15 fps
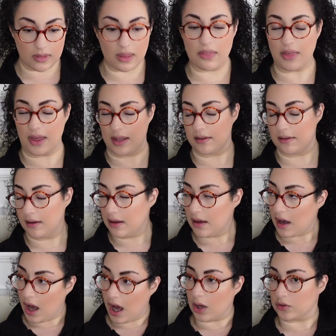then
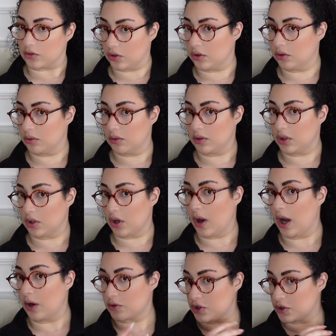I'll do, you know,
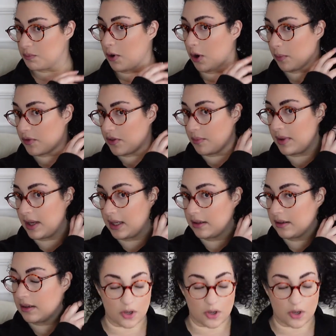I'll just pop them in.